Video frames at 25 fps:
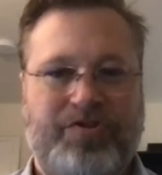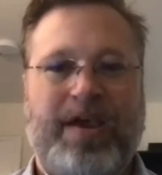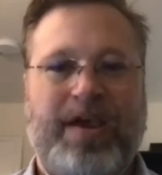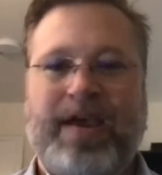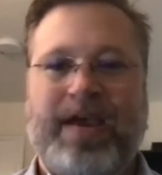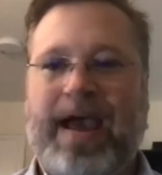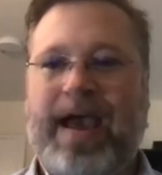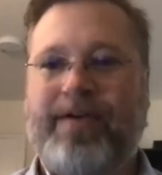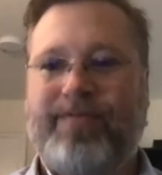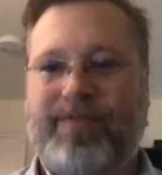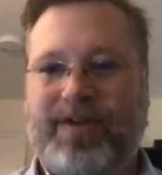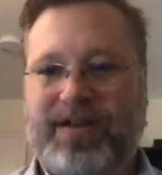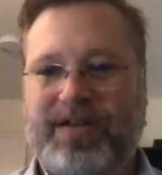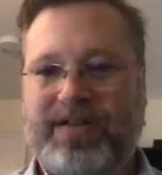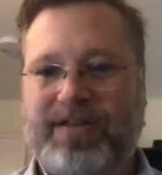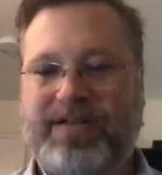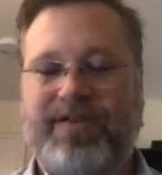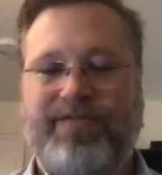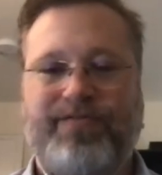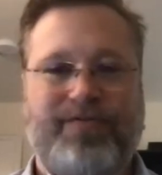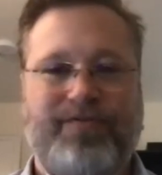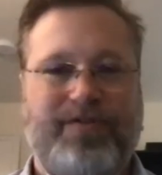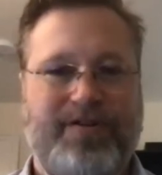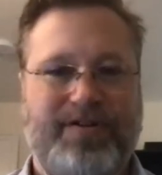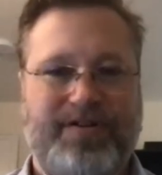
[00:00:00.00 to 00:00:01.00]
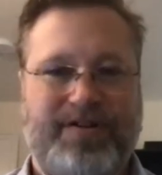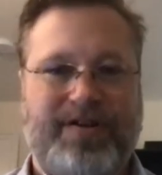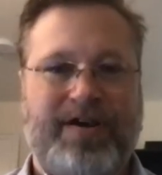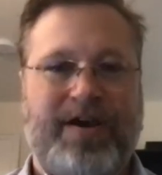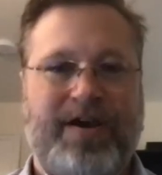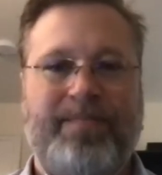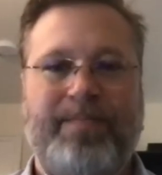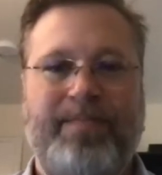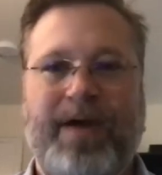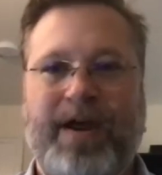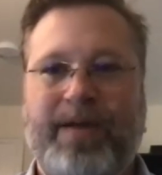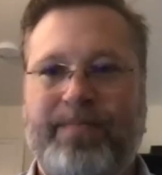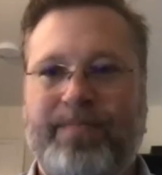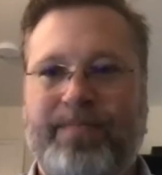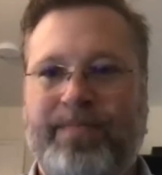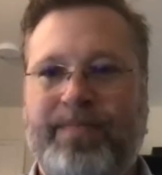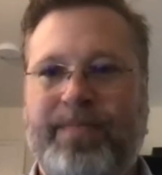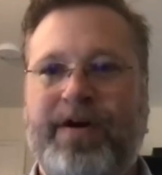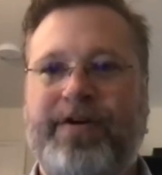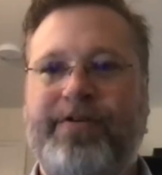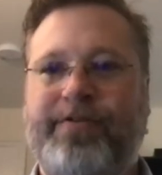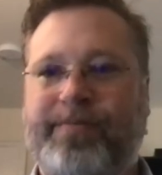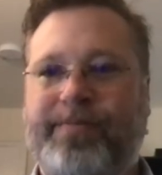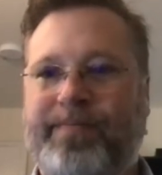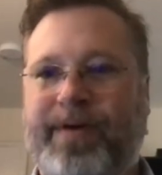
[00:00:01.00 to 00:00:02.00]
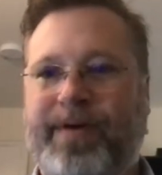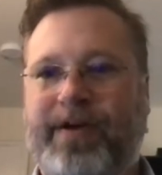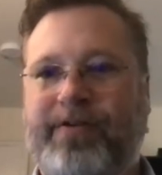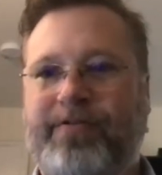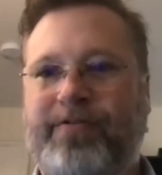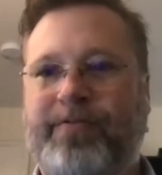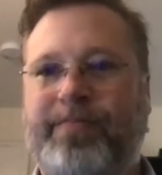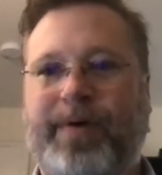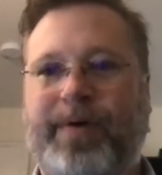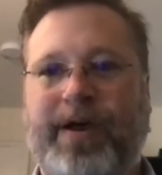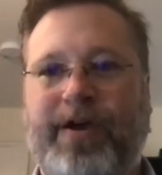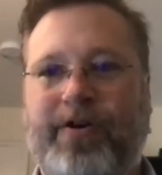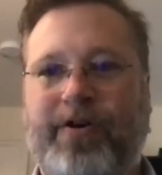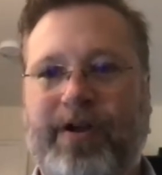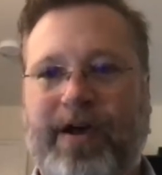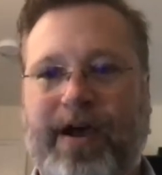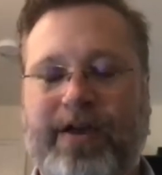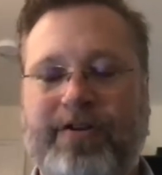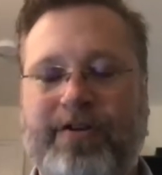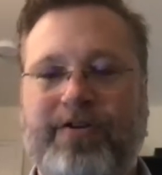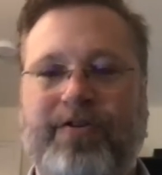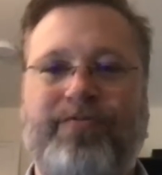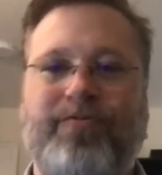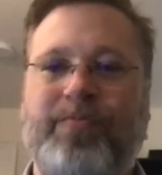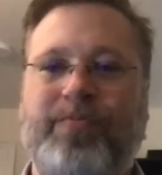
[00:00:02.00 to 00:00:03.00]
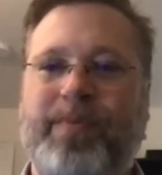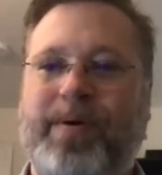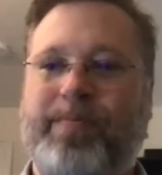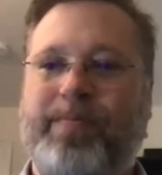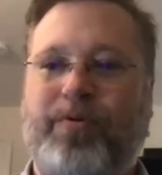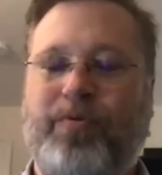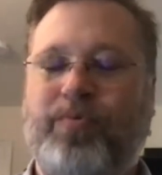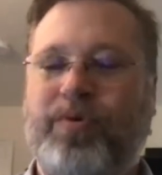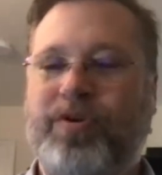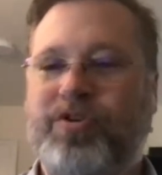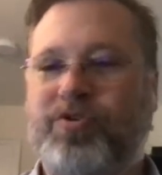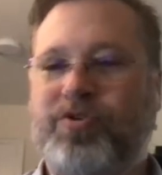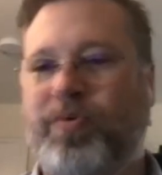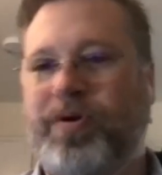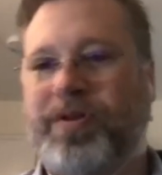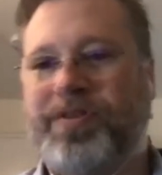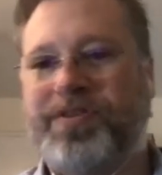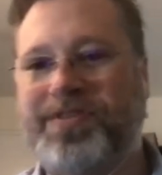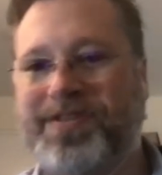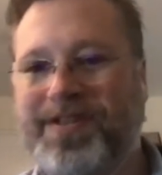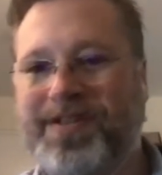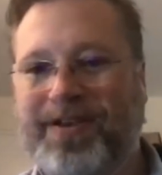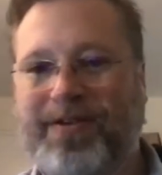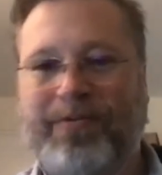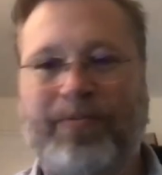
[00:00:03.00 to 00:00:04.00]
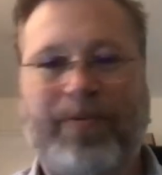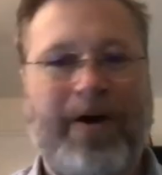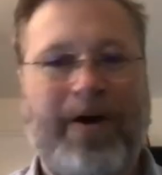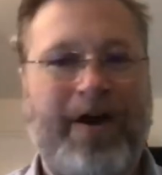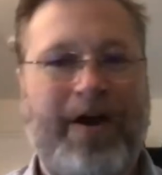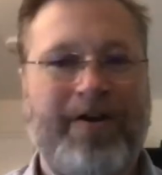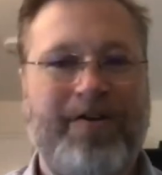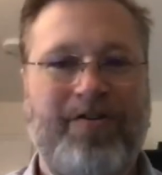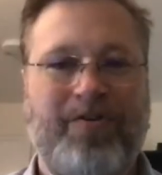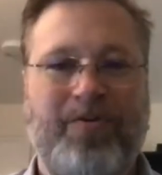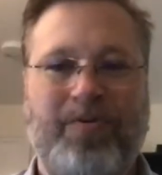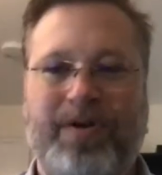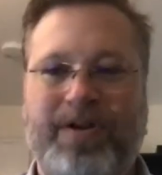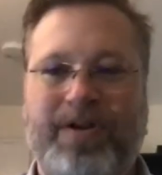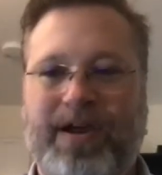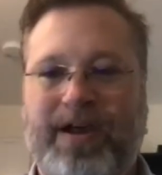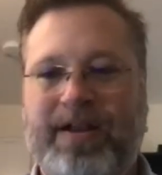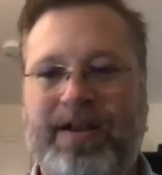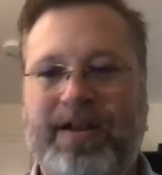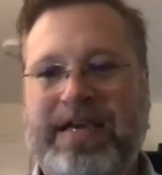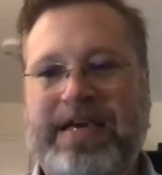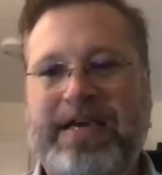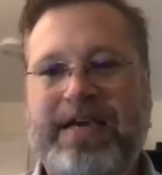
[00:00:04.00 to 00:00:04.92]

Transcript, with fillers: having different gut my, micro, microbiota. I don't remember which ones did what or whatnot.